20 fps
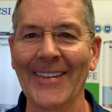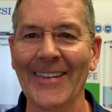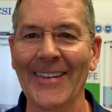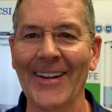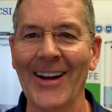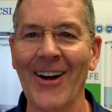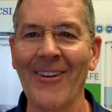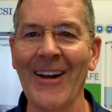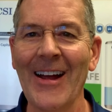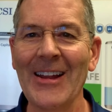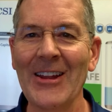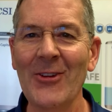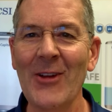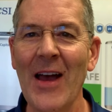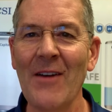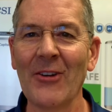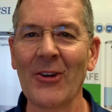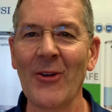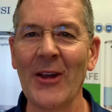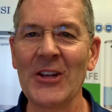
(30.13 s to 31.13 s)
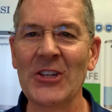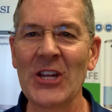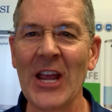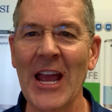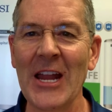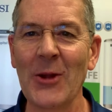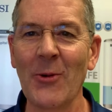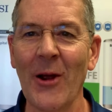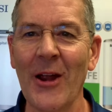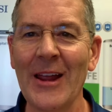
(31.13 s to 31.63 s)
All right, you have a great
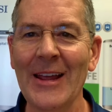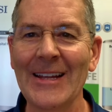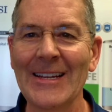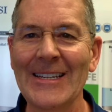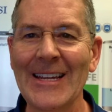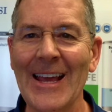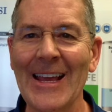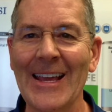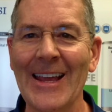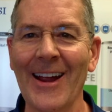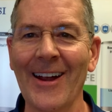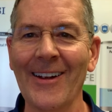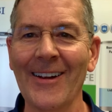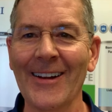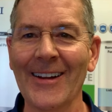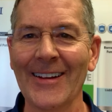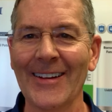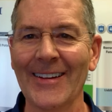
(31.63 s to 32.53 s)
January. Take care.